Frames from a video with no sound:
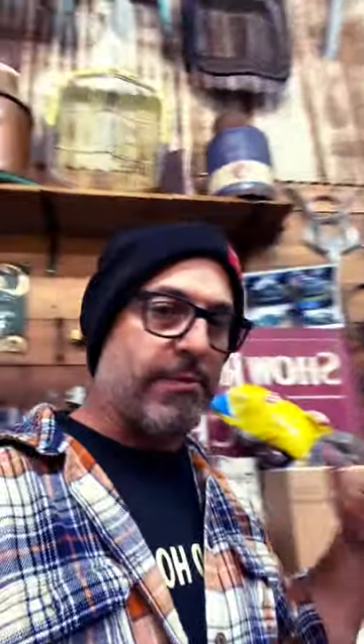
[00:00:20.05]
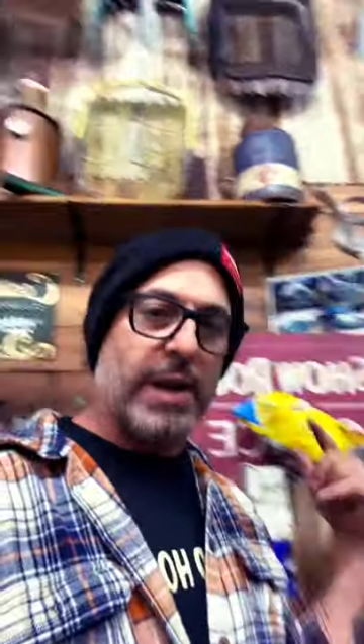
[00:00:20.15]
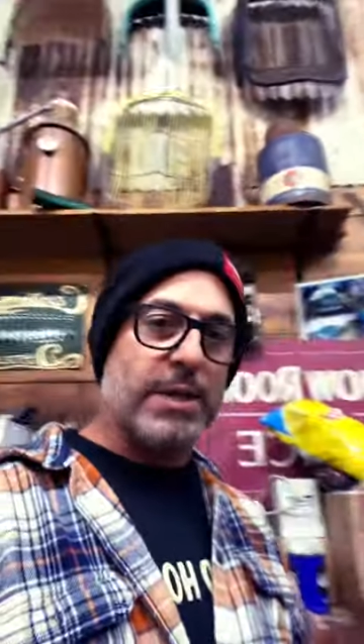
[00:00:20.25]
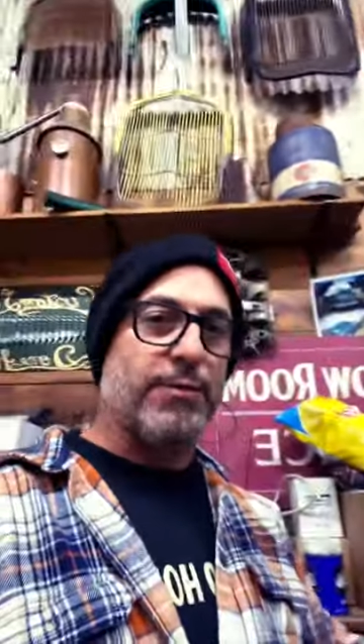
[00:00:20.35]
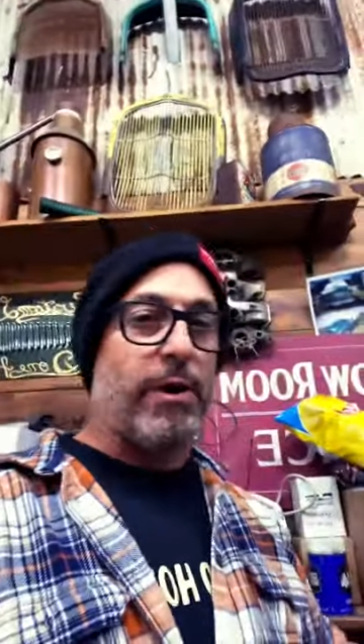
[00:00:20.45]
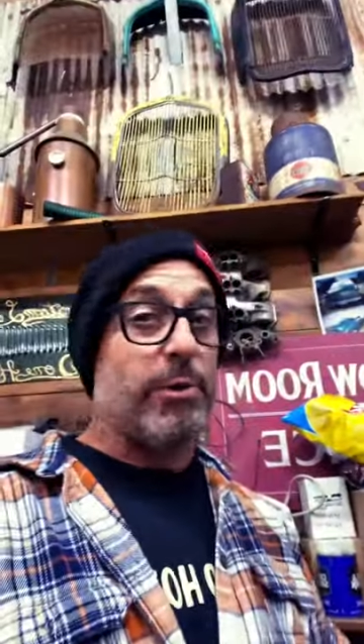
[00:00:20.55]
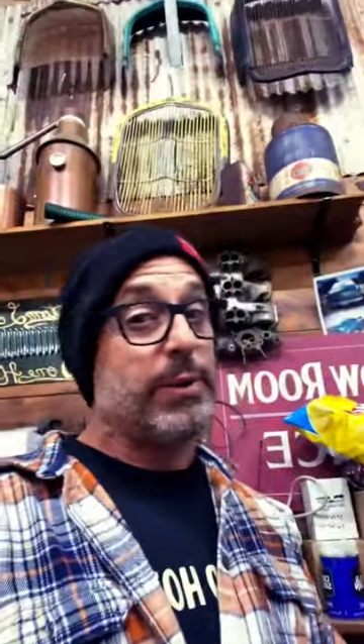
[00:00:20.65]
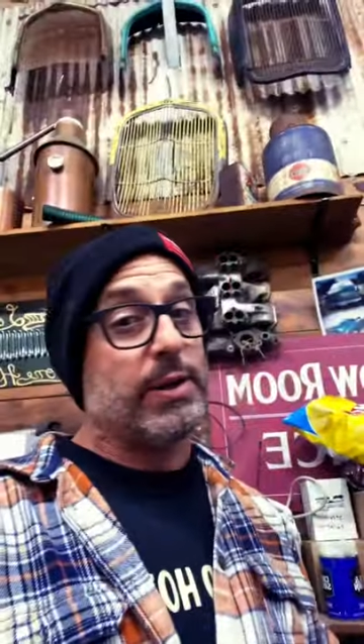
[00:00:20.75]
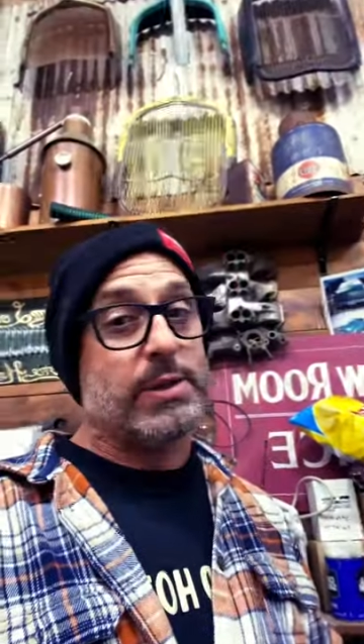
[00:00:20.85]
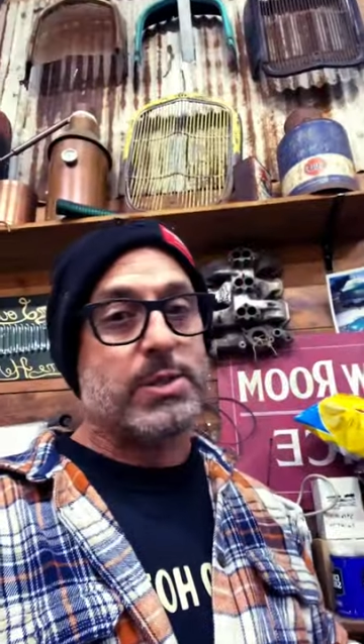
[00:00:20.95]
You guys follow me
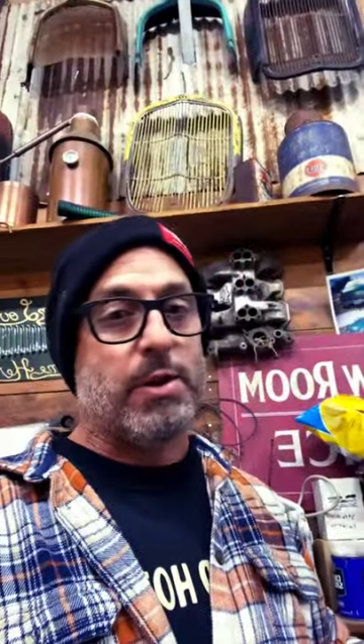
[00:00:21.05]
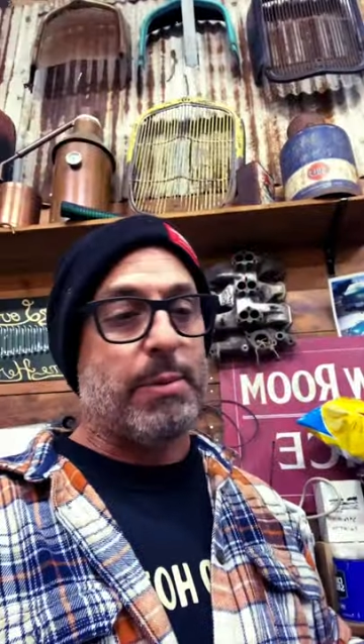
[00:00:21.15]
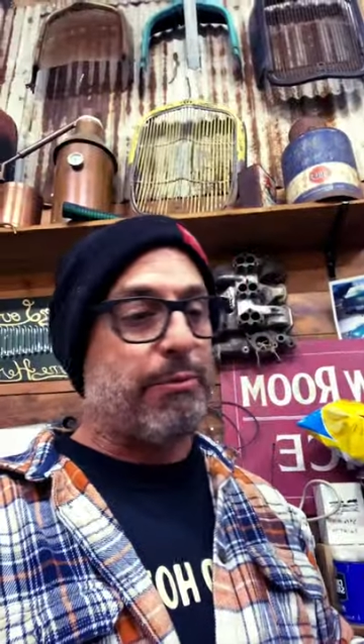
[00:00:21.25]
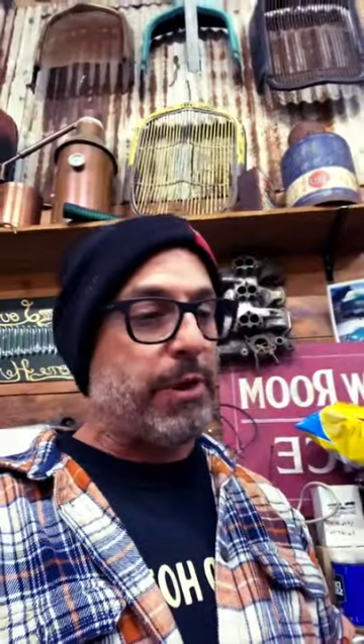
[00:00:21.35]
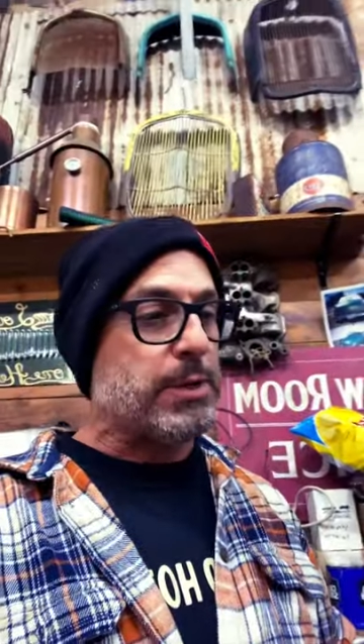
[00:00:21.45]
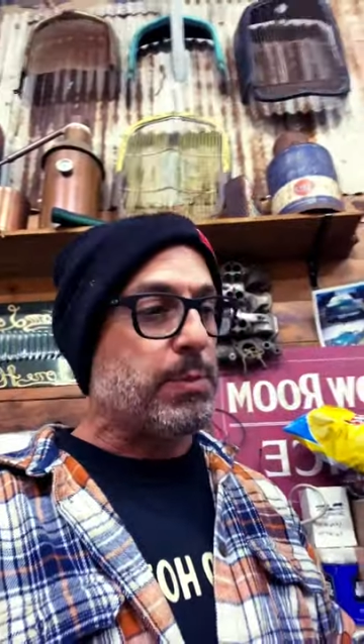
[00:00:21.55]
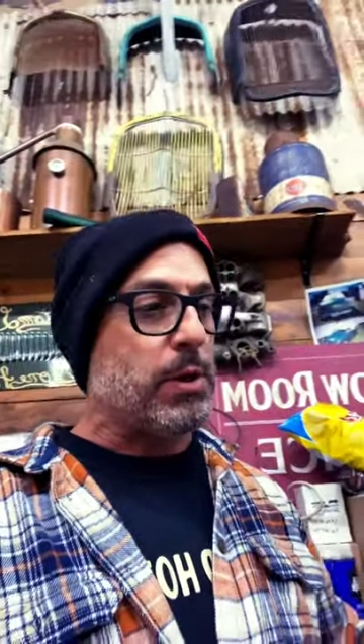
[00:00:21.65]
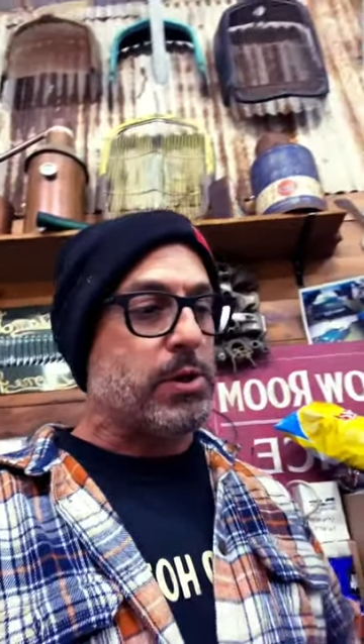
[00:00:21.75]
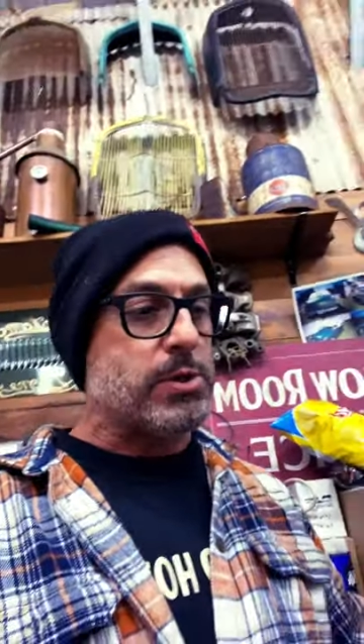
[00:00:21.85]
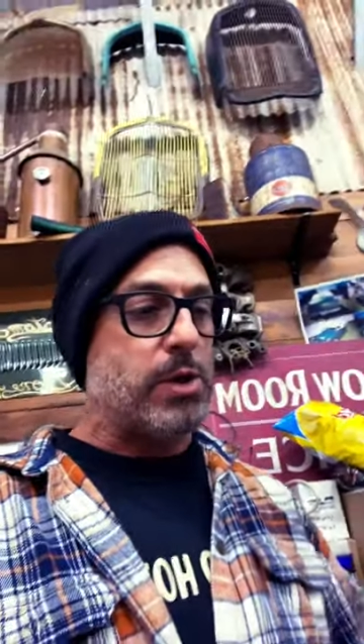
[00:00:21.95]
on Instagram and
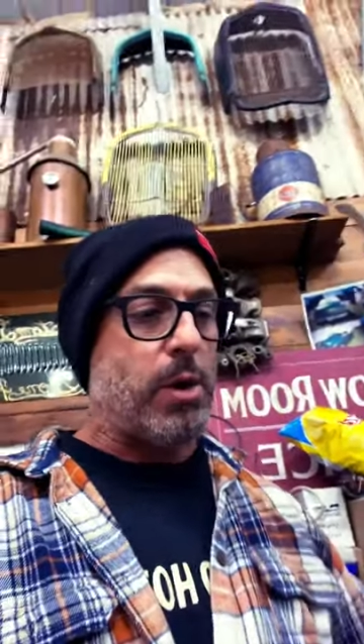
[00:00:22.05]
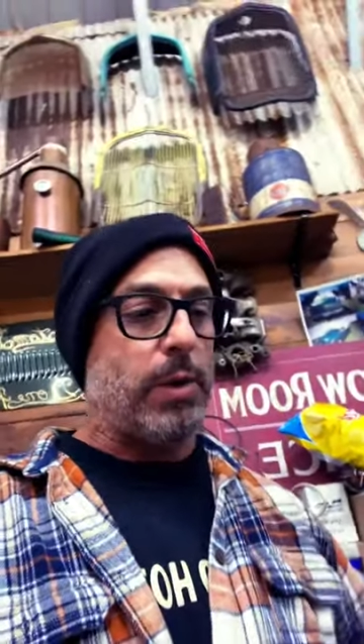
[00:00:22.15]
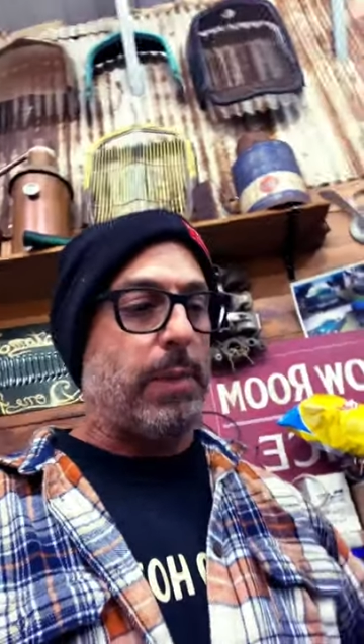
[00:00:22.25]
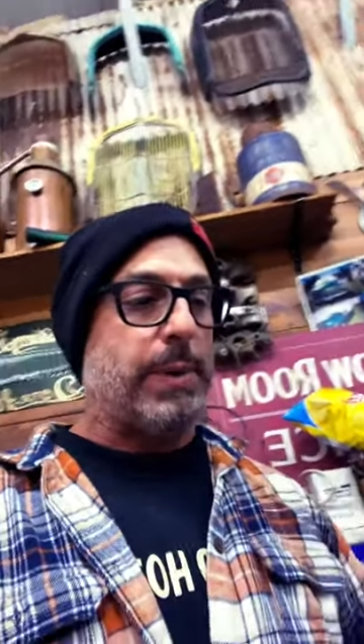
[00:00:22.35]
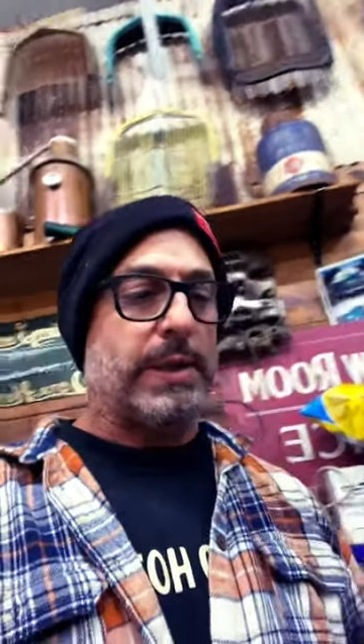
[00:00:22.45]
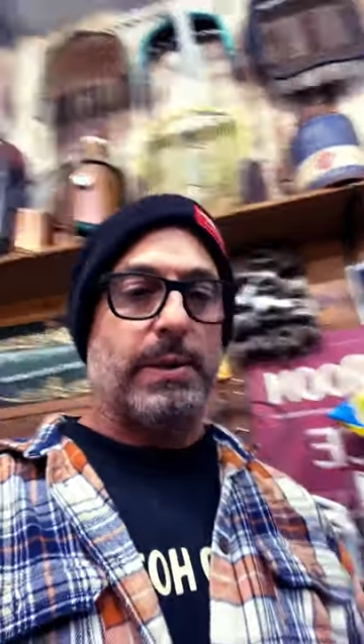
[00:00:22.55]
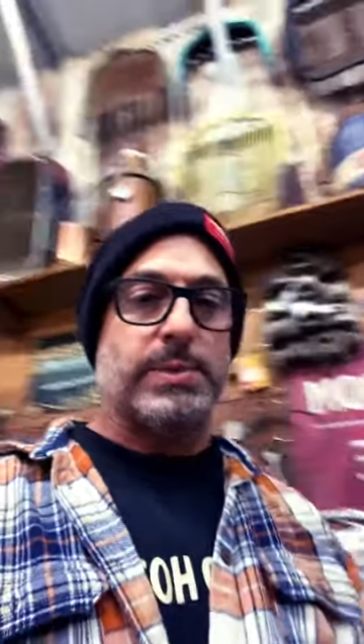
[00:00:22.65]
Facebook. You saw what I picked up